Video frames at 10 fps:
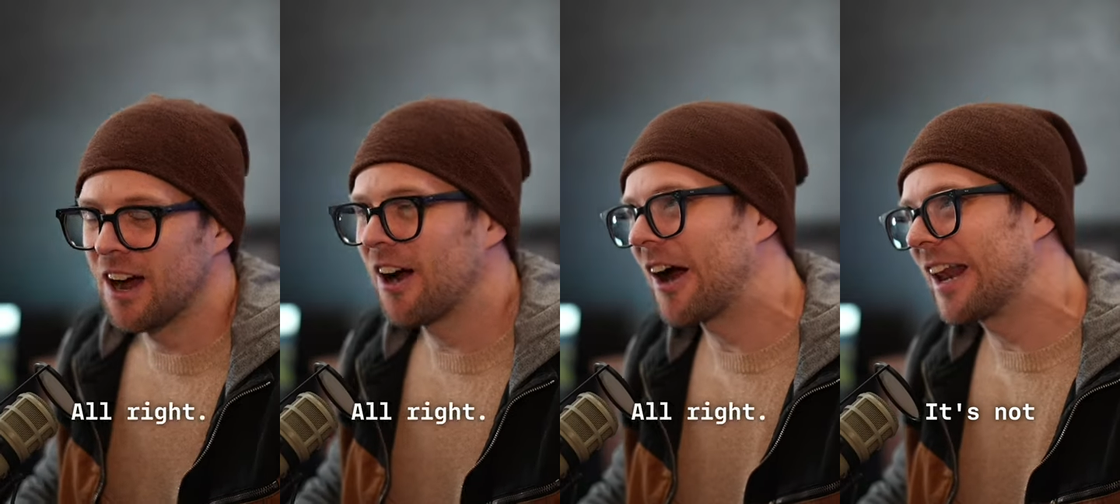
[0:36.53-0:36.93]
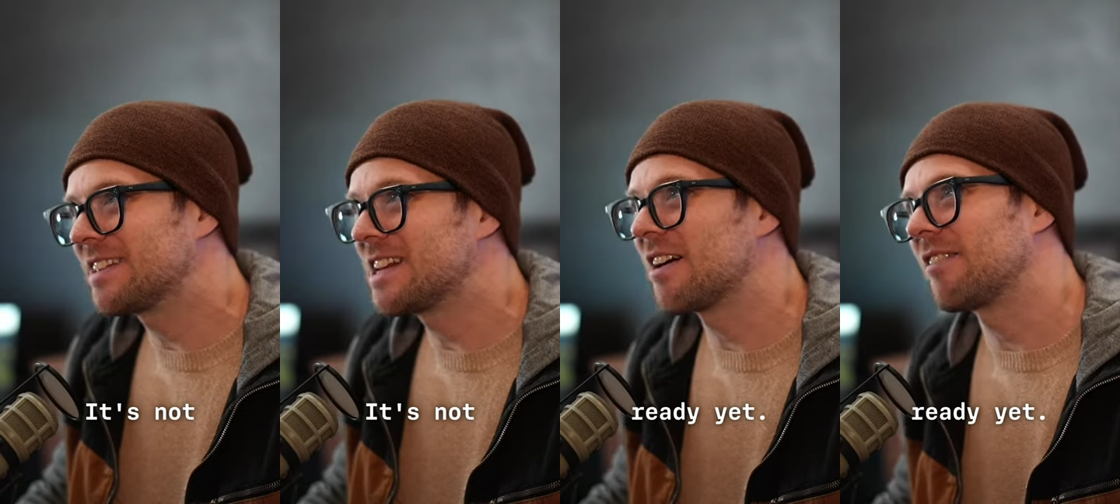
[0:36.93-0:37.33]
All right,
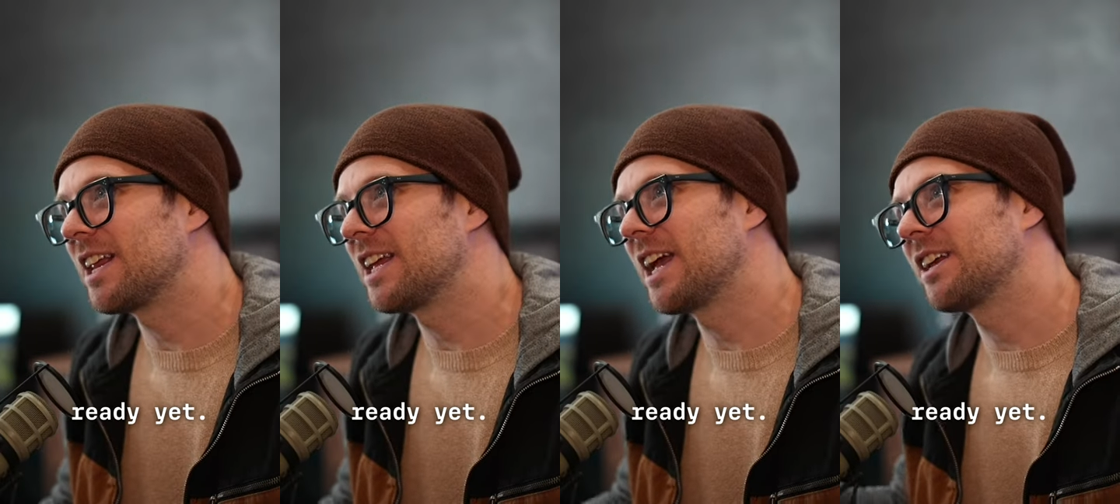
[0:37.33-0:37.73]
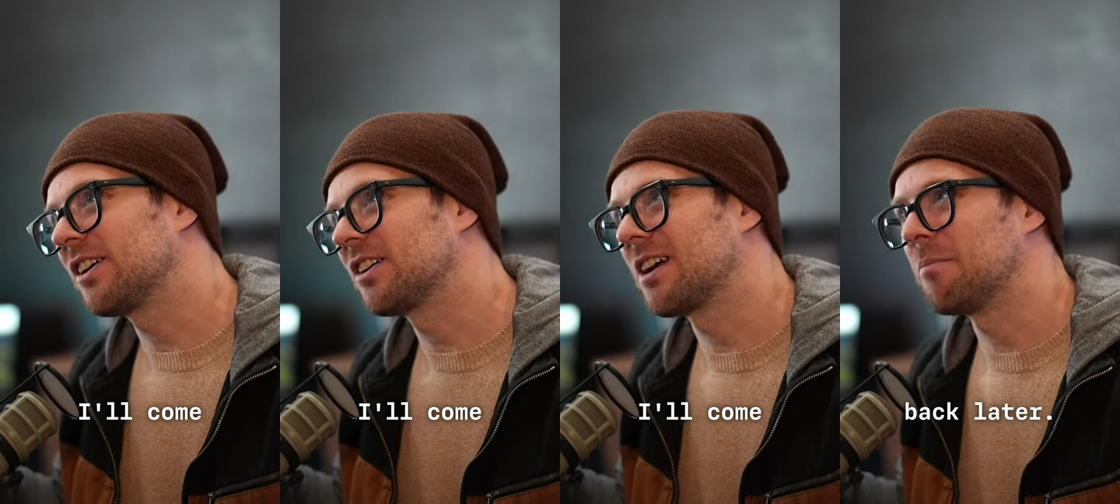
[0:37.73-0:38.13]
it's not ready yet.
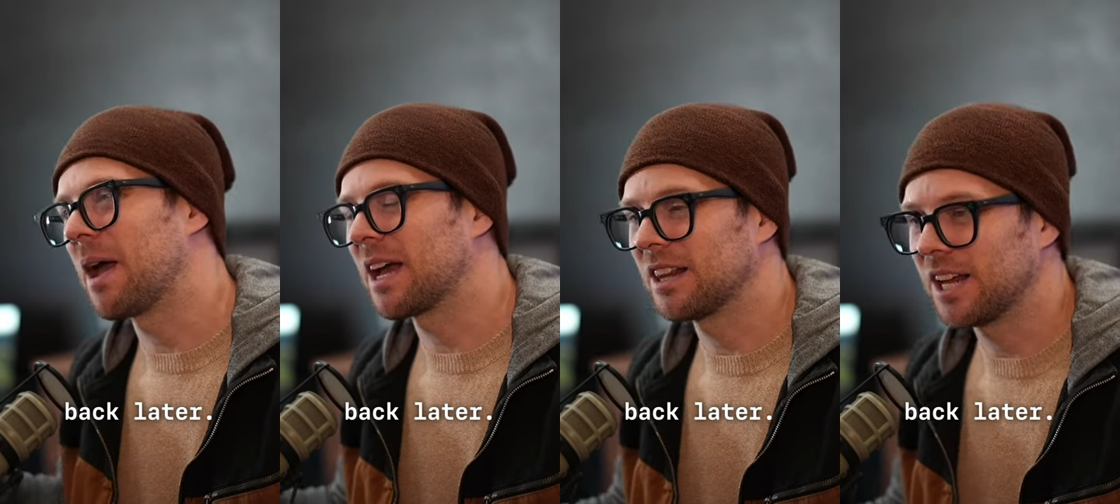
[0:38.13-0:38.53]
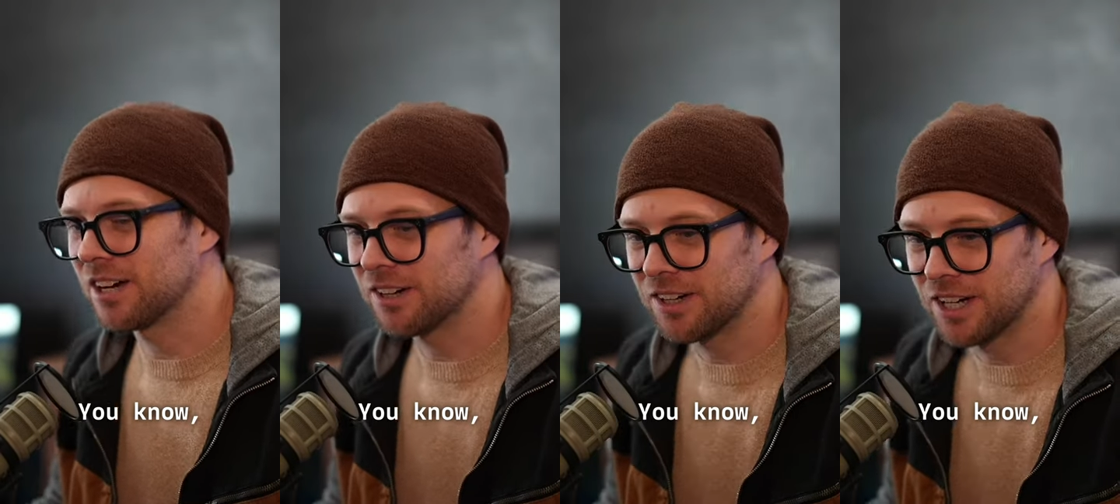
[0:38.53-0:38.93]
I'll come back
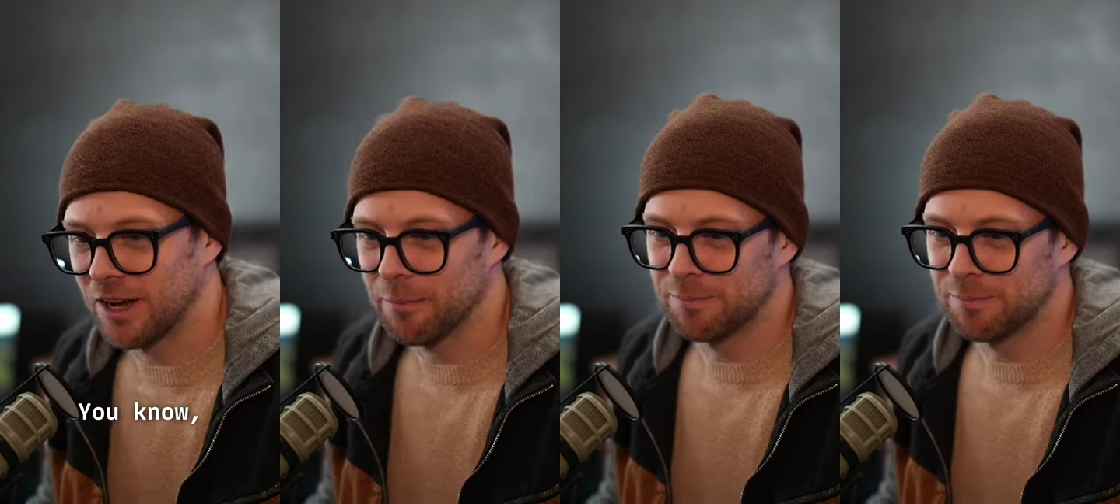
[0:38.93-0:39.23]
later. You know,